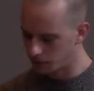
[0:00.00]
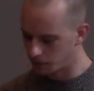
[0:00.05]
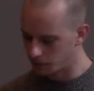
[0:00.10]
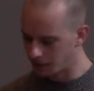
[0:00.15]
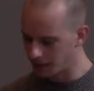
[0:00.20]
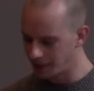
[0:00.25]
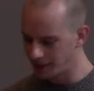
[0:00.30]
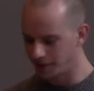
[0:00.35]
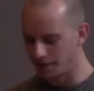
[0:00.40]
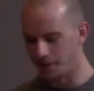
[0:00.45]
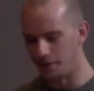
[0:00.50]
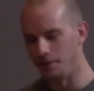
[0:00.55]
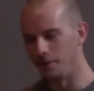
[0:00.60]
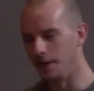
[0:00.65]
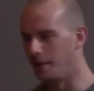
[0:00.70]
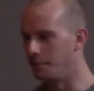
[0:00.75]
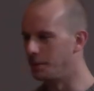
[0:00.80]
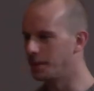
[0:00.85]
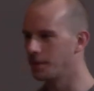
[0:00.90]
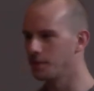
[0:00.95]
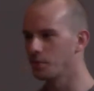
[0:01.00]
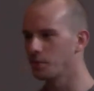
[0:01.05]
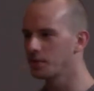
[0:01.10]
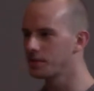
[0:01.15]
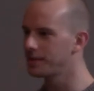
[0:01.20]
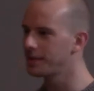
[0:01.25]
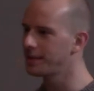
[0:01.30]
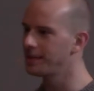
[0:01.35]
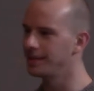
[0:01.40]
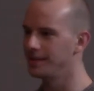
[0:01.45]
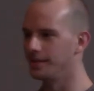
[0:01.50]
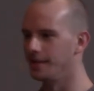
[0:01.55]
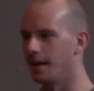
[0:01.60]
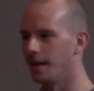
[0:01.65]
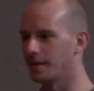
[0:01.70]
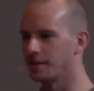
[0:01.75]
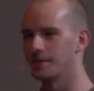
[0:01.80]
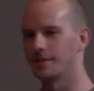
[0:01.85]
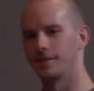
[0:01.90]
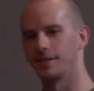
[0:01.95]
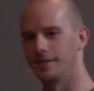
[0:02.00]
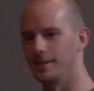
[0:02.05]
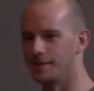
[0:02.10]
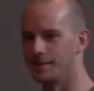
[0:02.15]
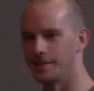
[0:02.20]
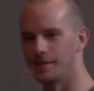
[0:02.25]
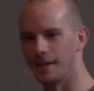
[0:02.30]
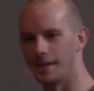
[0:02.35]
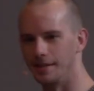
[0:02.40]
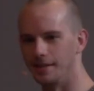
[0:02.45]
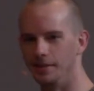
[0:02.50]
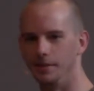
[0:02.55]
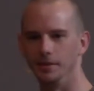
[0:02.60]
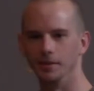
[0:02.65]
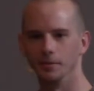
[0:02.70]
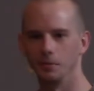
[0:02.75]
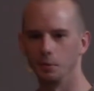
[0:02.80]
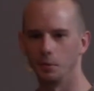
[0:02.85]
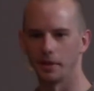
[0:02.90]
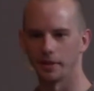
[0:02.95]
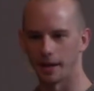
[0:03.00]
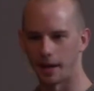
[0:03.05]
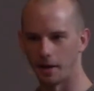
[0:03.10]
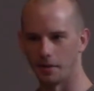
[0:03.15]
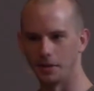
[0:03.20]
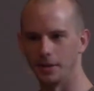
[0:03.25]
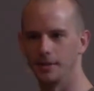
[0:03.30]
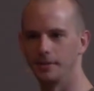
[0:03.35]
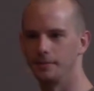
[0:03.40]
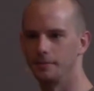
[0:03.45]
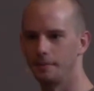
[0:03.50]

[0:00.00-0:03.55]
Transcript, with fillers: You need to do that because we're sitting ducks to Satan without it.